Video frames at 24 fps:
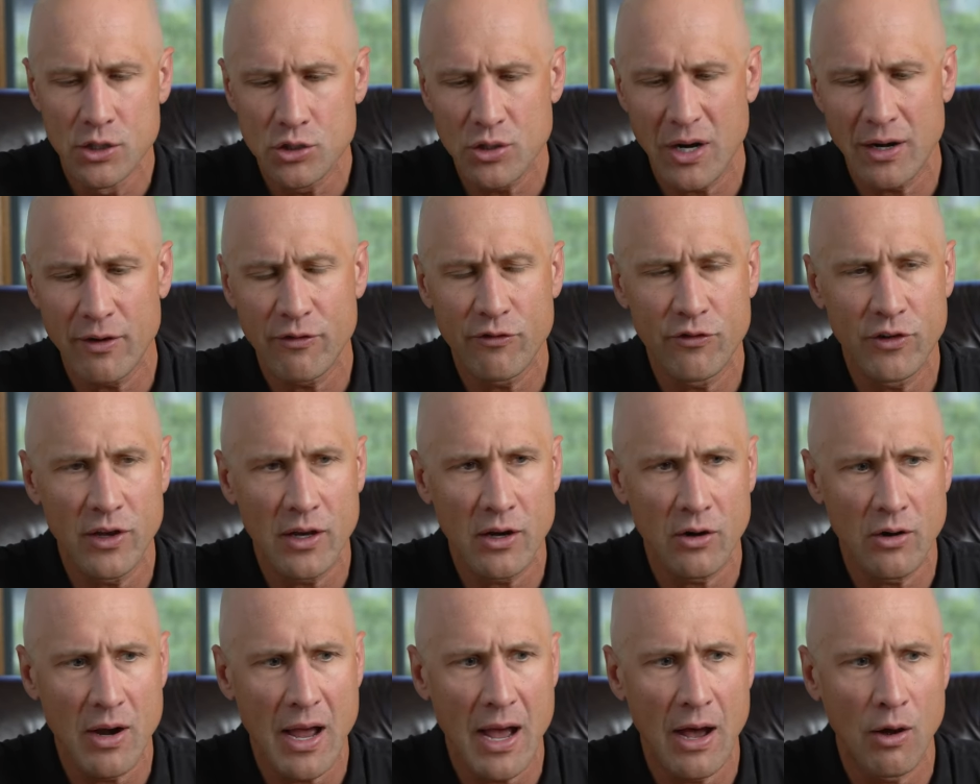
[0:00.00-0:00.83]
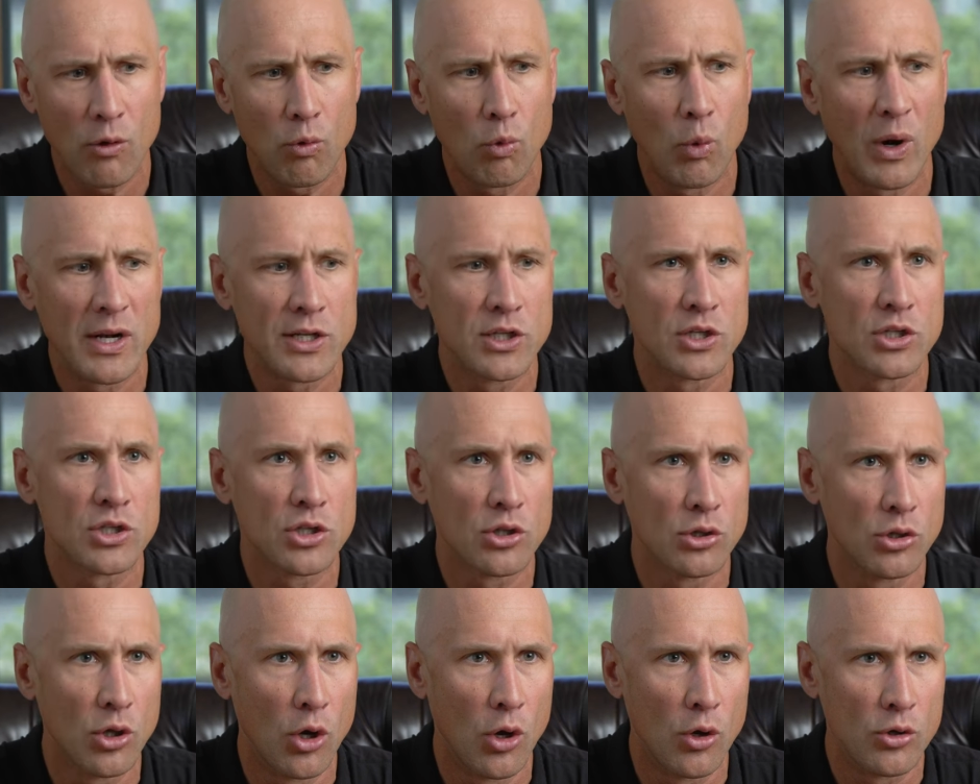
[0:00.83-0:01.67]
Try to figure out what
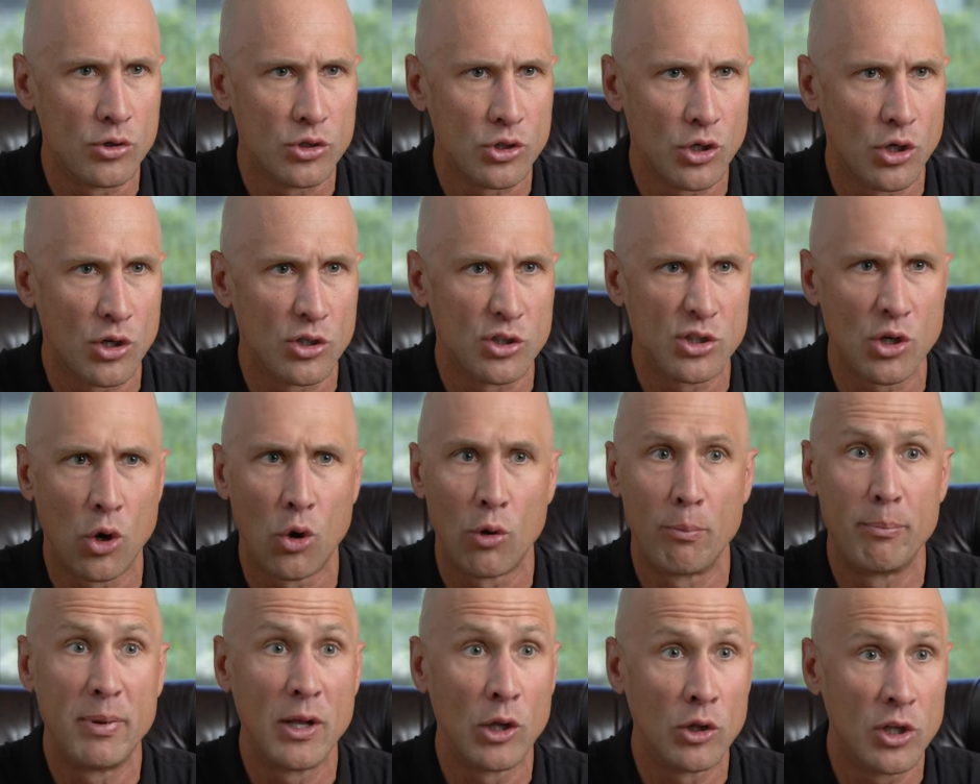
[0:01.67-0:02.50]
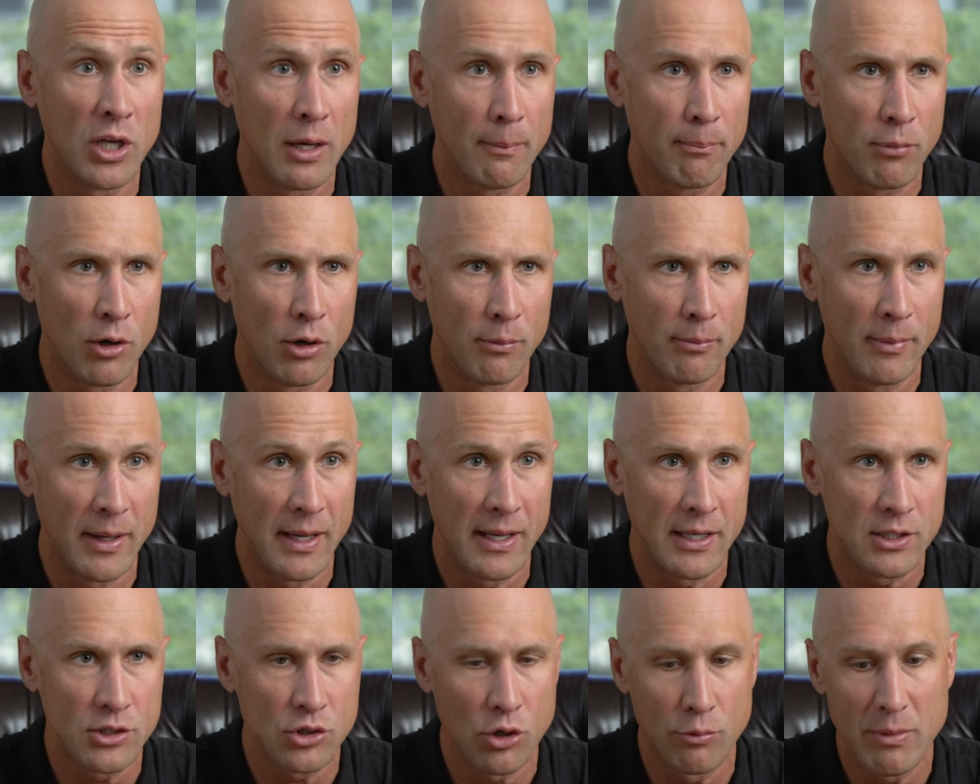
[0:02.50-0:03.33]
disclosures or building
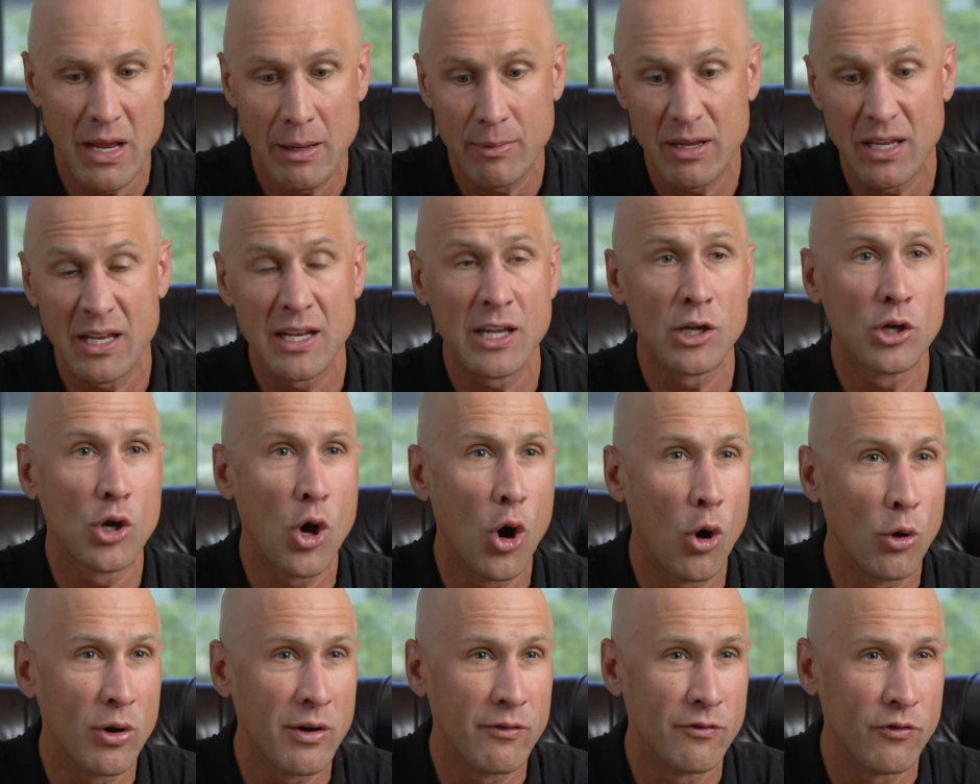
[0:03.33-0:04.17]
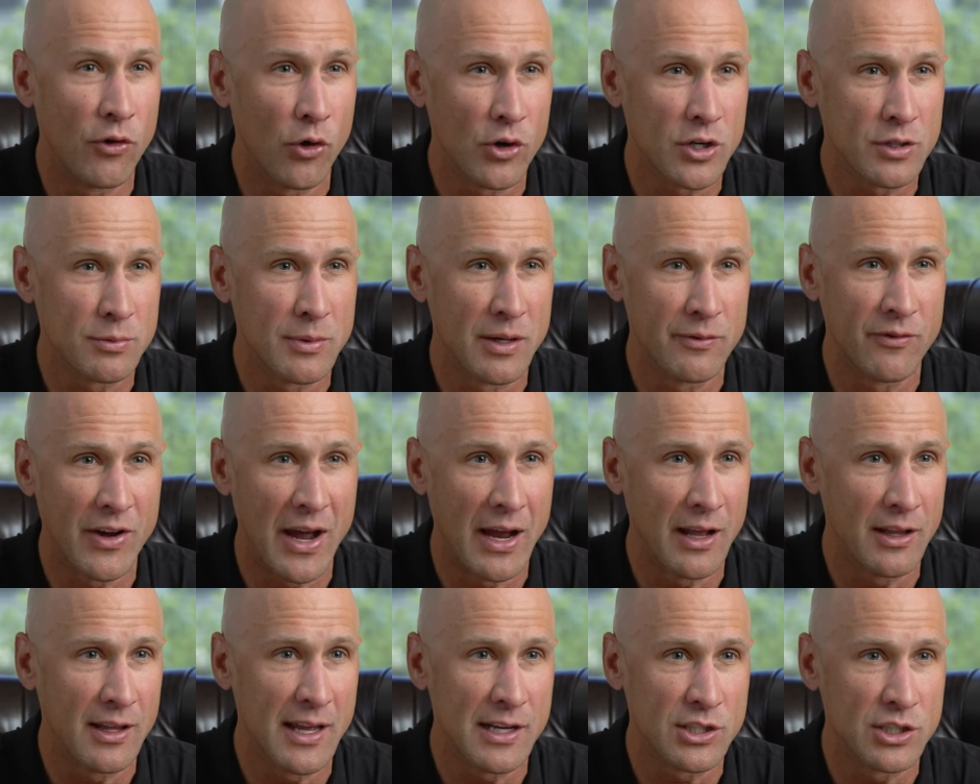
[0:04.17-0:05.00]
permits or maybe any code enforcement
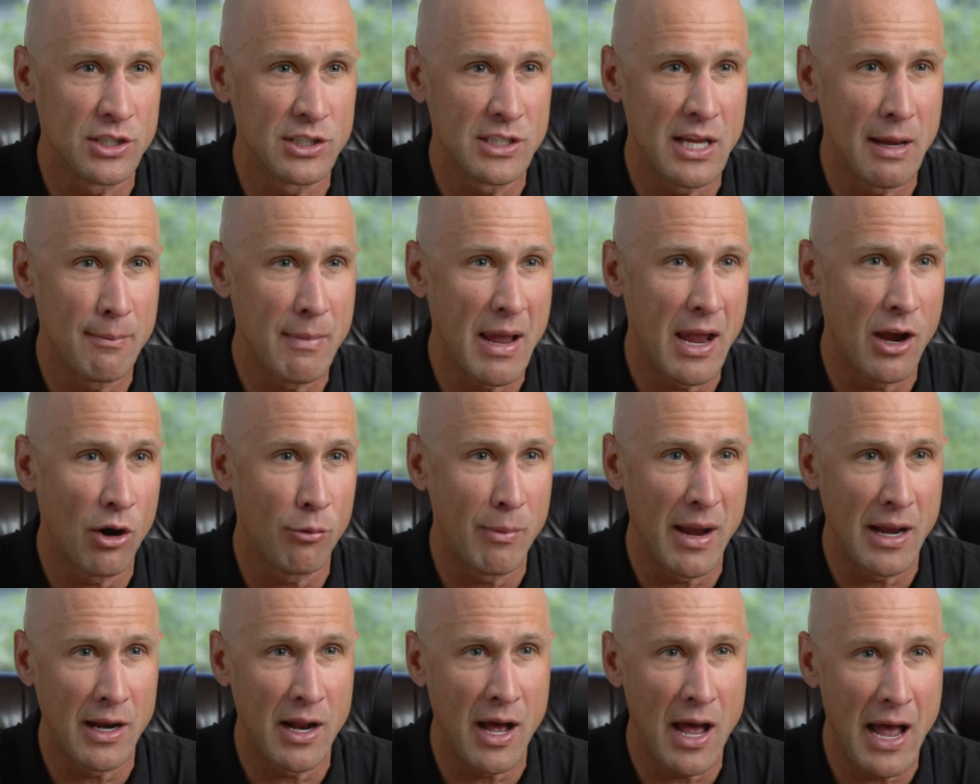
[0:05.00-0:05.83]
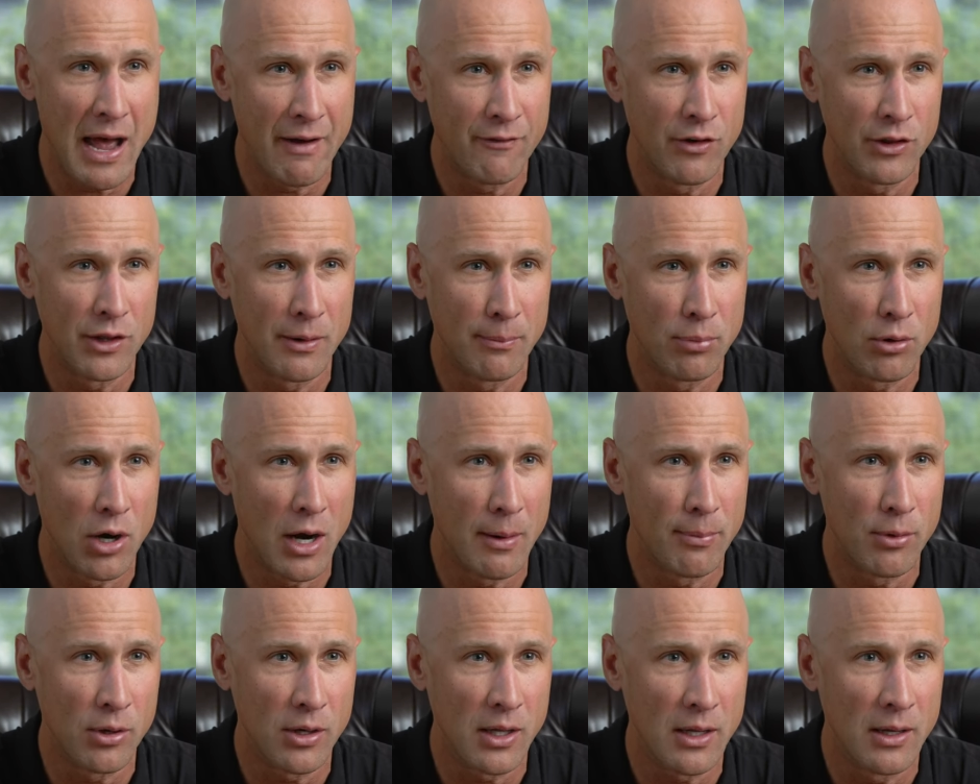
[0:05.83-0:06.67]
violations they may or may not have on the
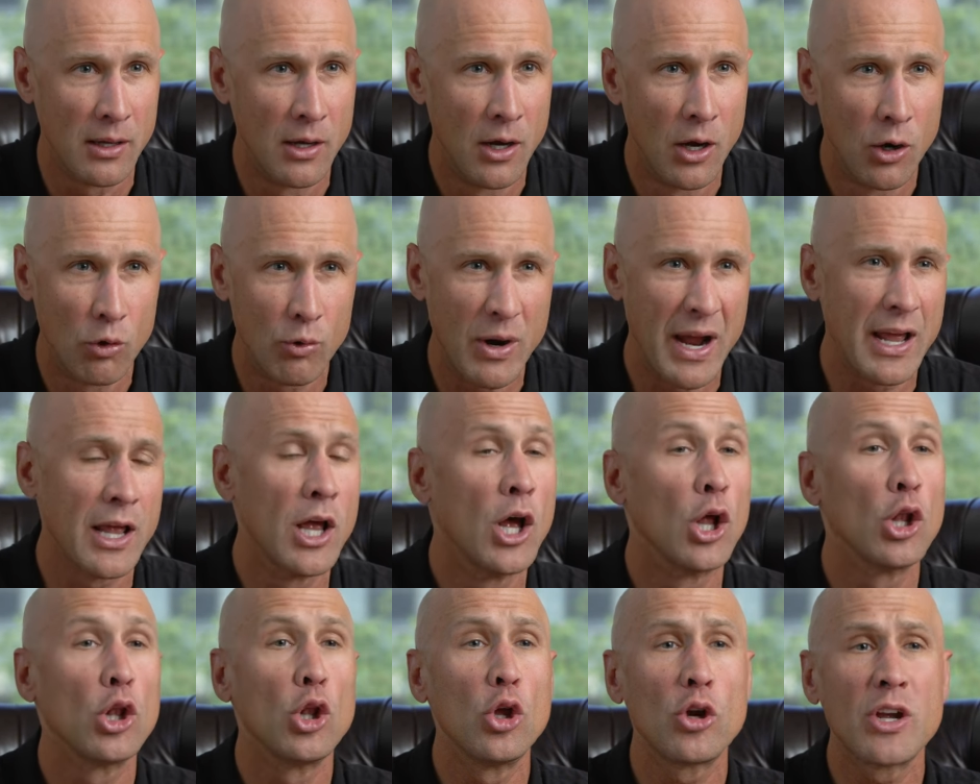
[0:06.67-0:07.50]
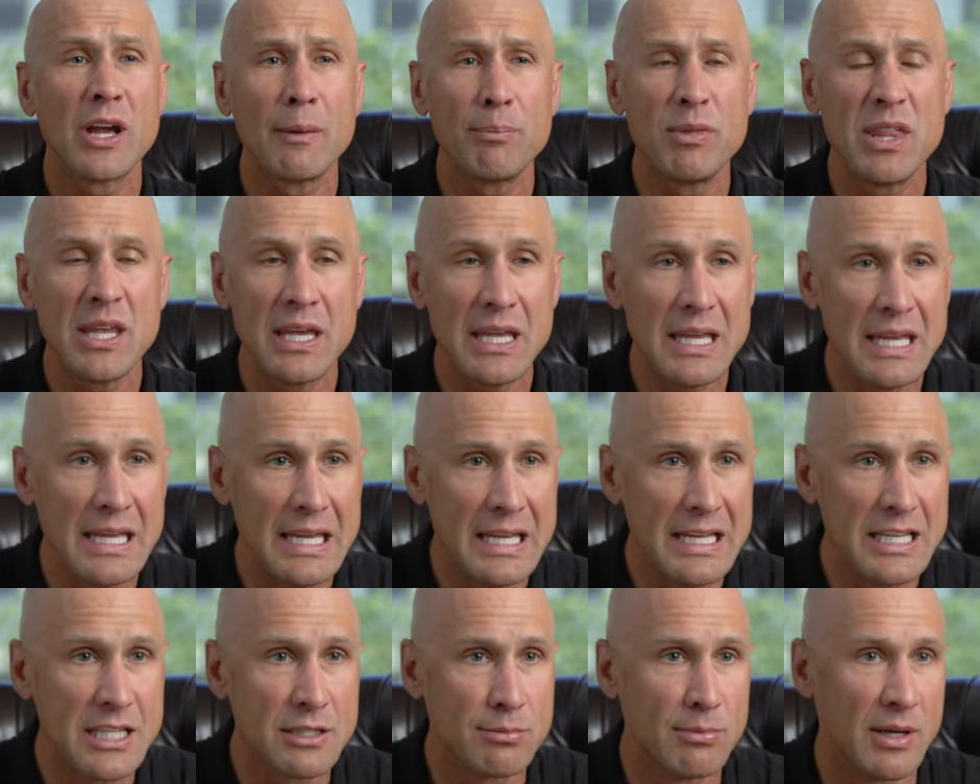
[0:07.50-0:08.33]
property, right? Look up the
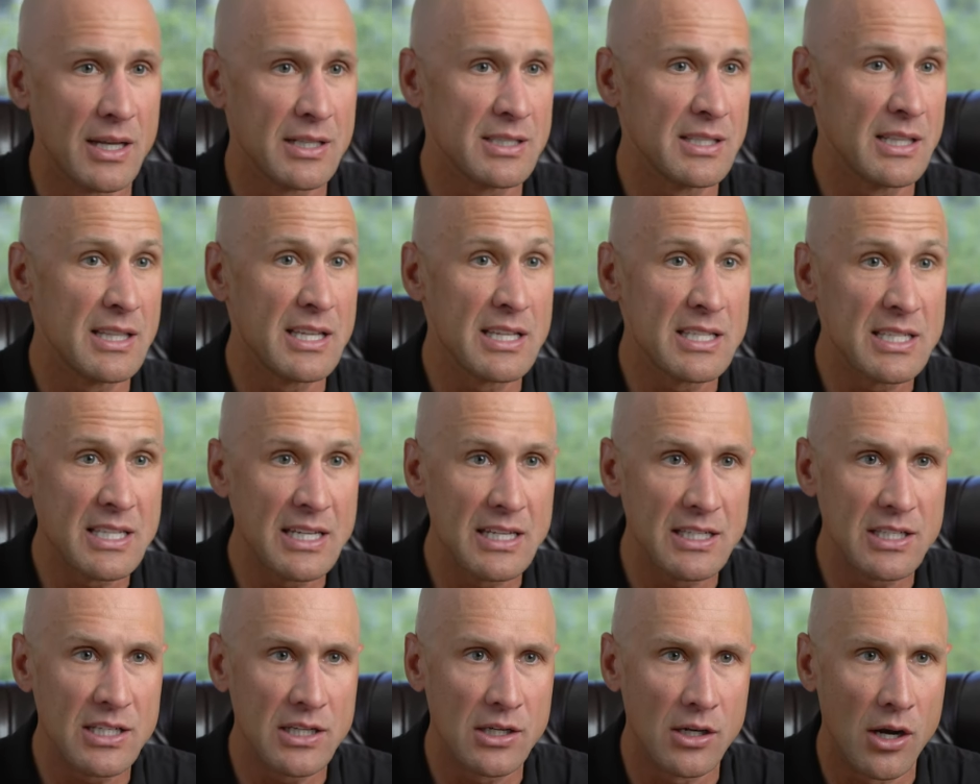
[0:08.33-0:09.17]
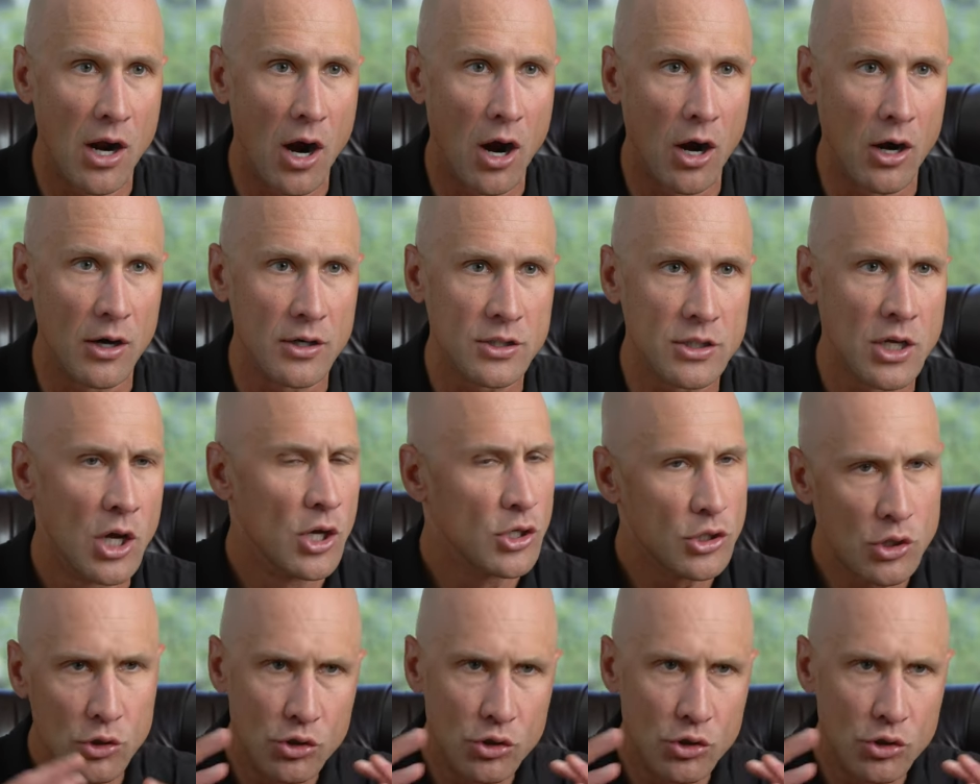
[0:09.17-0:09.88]
easements and the CC&Rs.